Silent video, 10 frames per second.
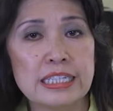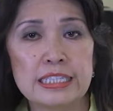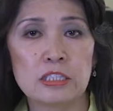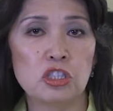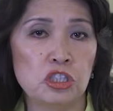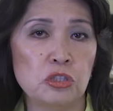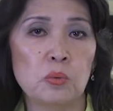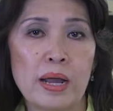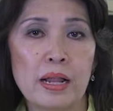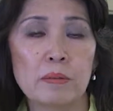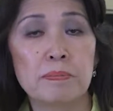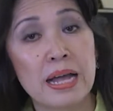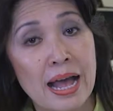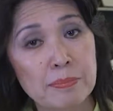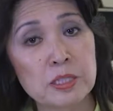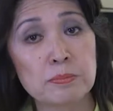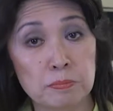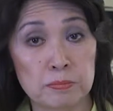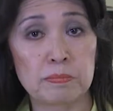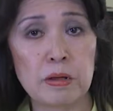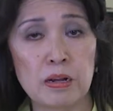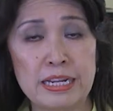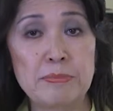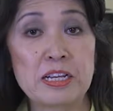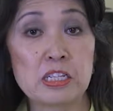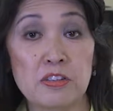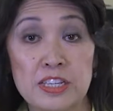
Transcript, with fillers: didn't do well, perhaps partly because of